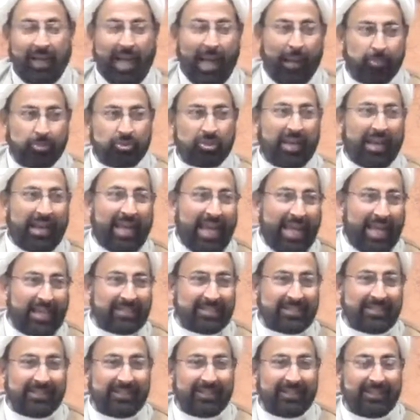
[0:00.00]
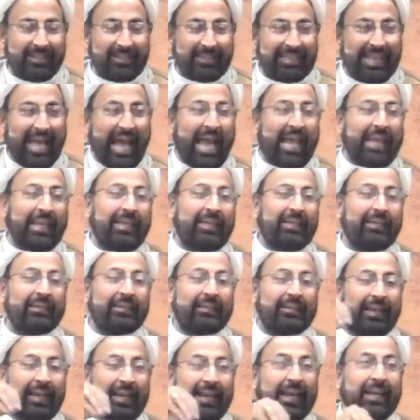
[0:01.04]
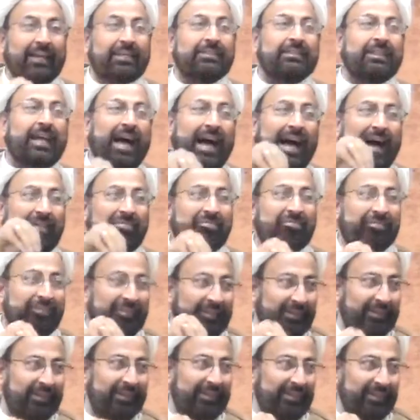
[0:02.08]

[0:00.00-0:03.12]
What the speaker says: Abuzer has 9 grades of